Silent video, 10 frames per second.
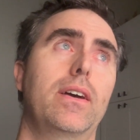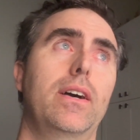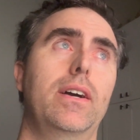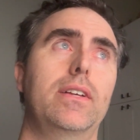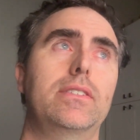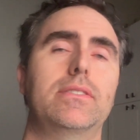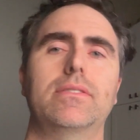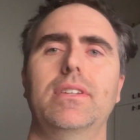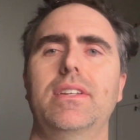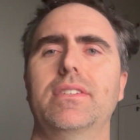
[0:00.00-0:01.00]
I
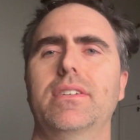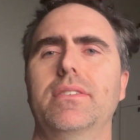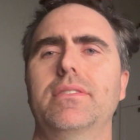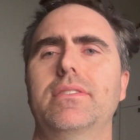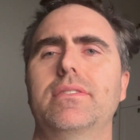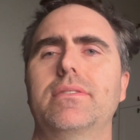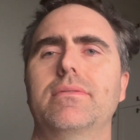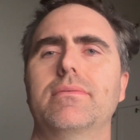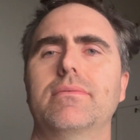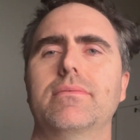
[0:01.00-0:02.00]
don't know, there's just,
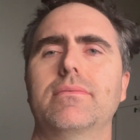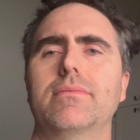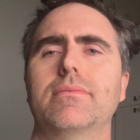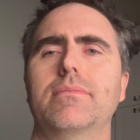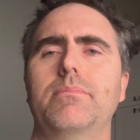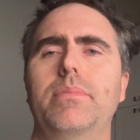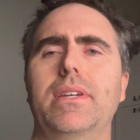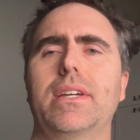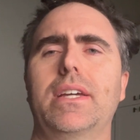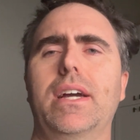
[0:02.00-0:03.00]

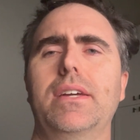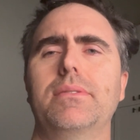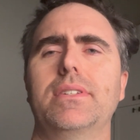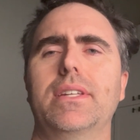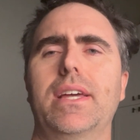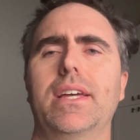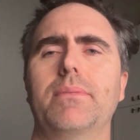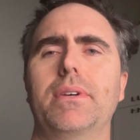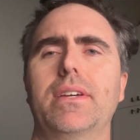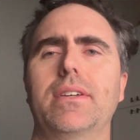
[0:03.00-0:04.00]
being a guy who's into
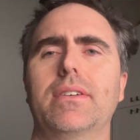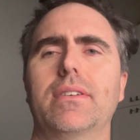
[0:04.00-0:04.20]
anime,